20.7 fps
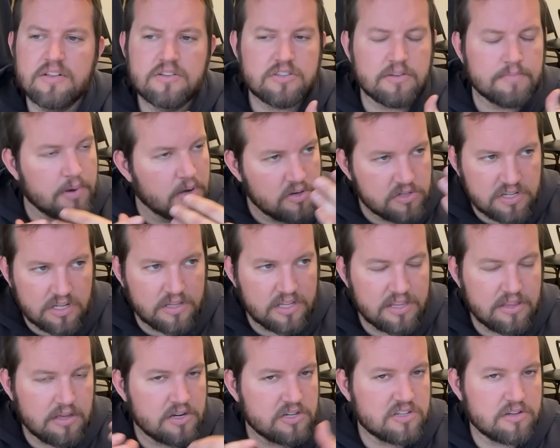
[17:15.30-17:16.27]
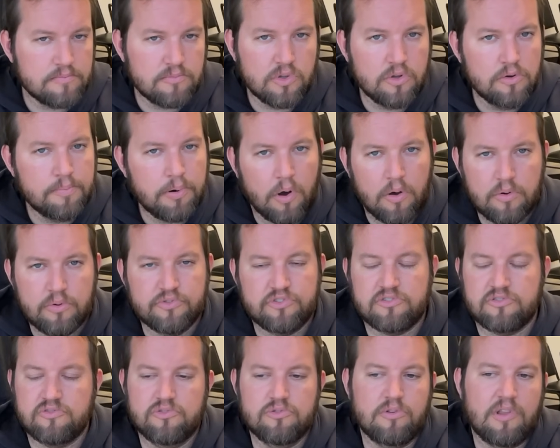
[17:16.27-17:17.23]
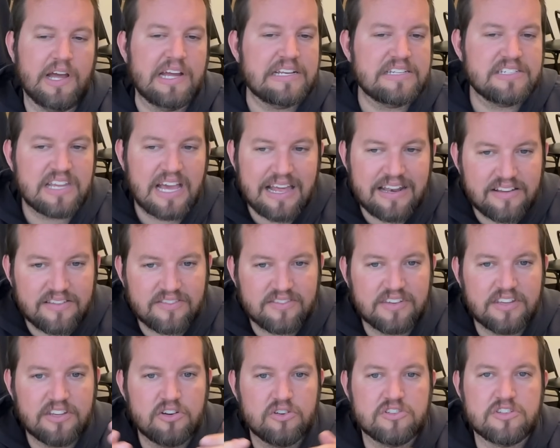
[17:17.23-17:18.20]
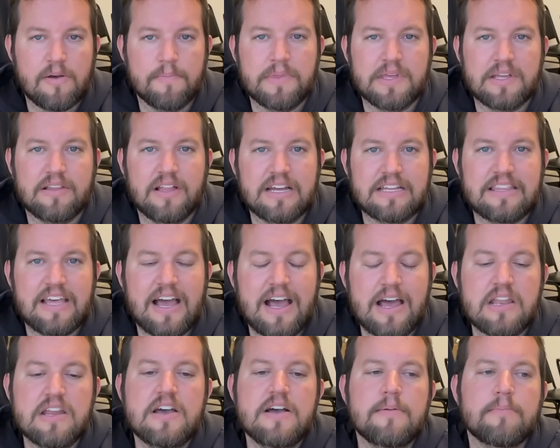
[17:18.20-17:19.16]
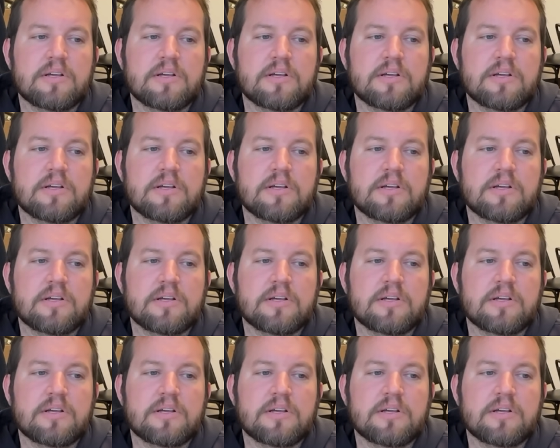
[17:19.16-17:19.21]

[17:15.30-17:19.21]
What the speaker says: Supposedly there's some loopholes through like Tennessee or something like that,